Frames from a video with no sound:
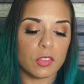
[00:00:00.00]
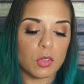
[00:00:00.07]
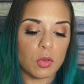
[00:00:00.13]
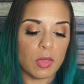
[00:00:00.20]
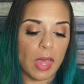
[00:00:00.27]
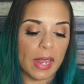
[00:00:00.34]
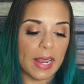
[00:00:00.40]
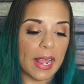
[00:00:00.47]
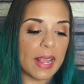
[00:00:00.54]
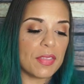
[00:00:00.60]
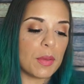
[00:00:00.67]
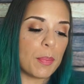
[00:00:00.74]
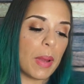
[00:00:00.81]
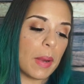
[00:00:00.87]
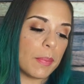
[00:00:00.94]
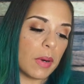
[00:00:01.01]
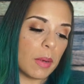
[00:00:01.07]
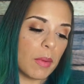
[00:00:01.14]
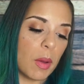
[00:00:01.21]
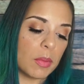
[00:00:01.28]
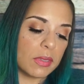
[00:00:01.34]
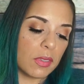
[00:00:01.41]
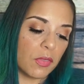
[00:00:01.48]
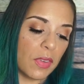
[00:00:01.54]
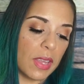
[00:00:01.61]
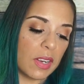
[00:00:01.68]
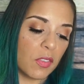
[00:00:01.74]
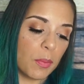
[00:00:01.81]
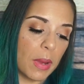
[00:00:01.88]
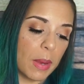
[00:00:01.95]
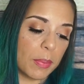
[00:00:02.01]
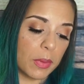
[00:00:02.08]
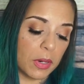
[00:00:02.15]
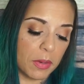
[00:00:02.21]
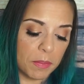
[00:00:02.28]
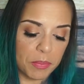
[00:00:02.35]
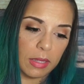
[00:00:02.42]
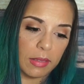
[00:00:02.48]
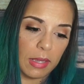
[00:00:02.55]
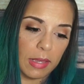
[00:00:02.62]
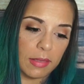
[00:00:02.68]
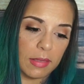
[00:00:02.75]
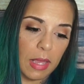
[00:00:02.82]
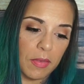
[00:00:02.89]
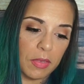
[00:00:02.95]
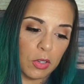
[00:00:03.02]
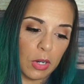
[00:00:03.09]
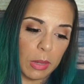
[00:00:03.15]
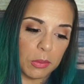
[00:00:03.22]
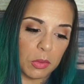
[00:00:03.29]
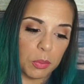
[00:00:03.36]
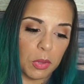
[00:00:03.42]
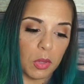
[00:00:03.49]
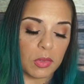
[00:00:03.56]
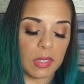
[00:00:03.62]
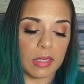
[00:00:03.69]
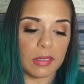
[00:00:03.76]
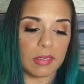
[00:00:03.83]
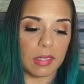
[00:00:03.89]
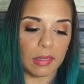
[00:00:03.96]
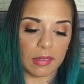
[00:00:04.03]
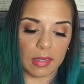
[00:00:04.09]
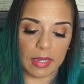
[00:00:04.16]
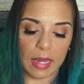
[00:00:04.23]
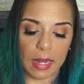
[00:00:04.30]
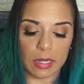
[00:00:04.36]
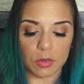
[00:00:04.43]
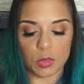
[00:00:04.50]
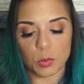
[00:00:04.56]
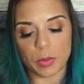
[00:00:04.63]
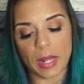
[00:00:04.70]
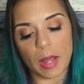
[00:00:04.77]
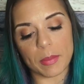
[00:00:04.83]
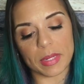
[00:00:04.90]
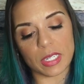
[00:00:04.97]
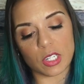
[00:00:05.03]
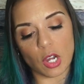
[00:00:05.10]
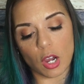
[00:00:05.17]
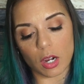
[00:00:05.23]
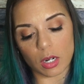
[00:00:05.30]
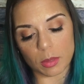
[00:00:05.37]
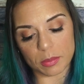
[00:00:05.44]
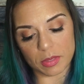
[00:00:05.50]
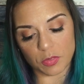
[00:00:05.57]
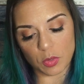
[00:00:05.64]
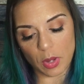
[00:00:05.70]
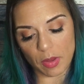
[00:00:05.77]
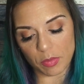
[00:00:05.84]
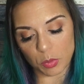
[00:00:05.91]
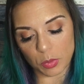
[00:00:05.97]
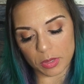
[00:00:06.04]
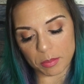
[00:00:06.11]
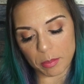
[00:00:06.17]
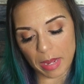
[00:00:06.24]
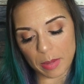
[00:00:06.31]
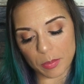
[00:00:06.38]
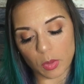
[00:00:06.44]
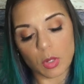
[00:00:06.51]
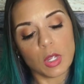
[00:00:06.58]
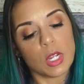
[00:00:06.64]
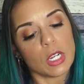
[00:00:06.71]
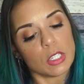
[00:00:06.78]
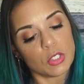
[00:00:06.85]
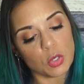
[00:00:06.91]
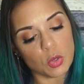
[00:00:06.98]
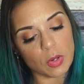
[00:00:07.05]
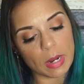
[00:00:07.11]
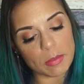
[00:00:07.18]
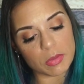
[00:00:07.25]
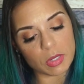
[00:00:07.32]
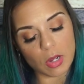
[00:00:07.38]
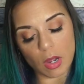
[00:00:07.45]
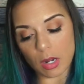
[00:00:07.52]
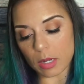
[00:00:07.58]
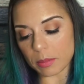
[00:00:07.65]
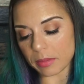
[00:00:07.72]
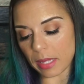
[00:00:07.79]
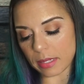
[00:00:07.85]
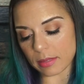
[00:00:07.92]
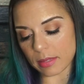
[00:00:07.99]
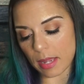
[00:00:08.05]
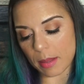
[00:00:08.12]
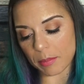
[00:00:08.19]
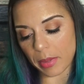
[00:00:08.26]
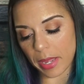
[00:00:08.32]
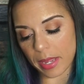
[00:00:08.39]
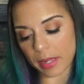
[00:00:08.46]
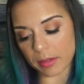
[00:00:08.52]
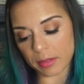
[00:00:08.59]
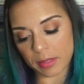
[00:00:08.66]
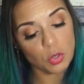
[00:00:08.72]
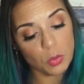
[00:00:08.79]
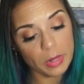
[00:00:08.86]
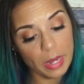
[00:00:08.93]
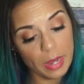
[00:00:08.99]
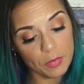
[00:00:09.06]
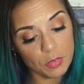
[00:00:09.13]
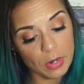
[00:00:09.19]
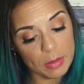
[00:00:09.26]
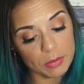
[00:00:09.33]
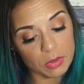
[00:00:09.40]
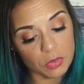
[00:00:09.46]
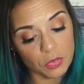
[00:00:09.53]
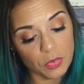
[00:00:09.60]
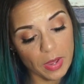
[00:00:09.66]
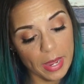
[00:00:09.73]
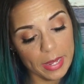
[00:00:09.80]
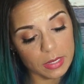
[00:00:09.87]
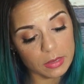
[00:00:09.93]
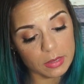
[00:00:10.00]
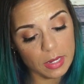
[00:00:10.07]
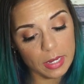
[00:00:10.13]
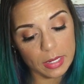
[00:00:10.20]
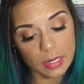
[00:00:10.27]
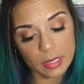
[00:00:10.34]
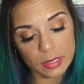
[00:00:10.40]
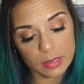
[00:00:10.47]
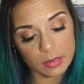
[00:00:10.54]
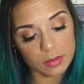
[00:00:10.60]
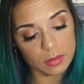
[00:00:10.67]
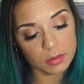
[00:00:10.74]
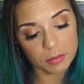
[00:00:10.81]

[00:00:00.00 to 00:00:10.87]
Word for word: do that. And the pepper, I'm always a fan of pepper. It says seven grams of protein, sixty calories, but how many carbs if you have the word maple? Two grams of carbs, that's not bad. Two and a half grams of fat and